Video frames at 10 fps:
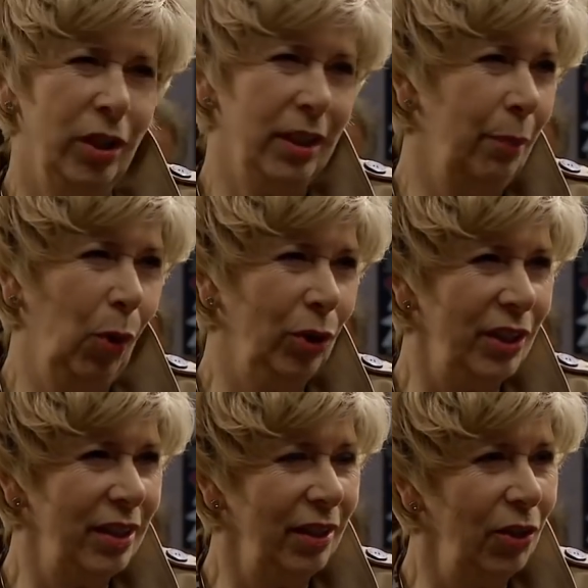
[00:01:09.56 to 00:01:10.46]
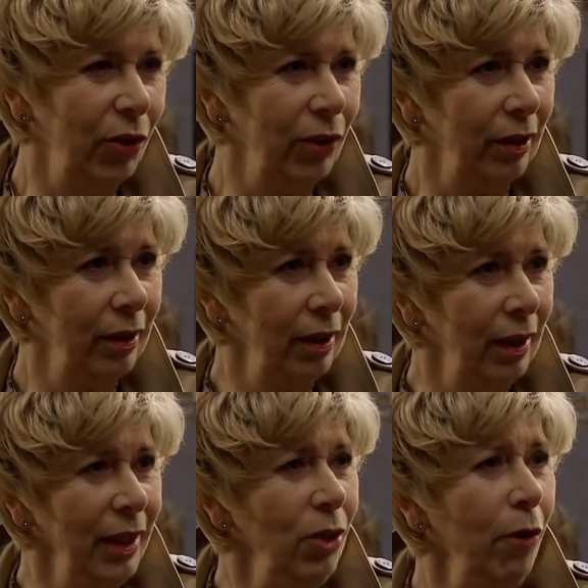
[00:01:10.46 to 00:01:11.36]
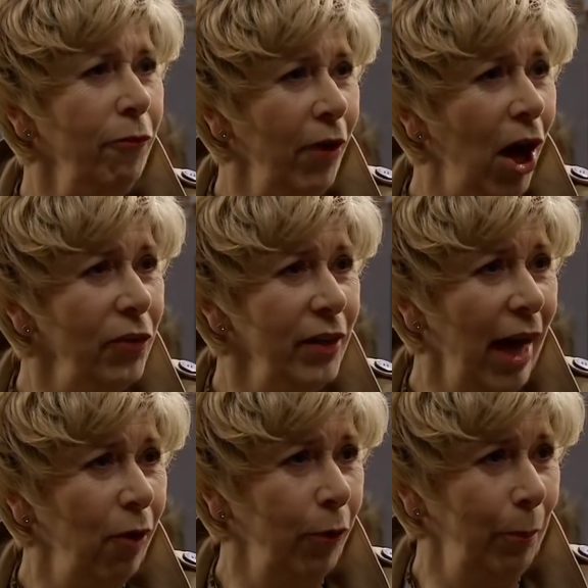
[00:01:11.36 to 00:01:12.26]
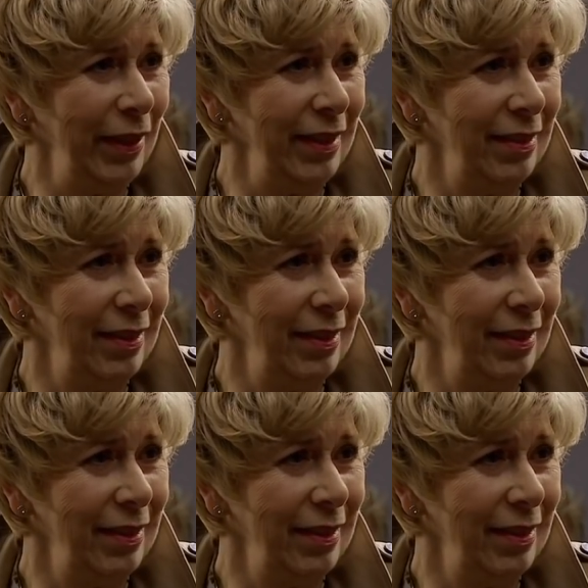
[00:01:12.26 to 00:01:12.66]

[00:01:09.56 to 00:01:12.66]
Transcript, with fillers: disappointed in you. You're a father now, for pity's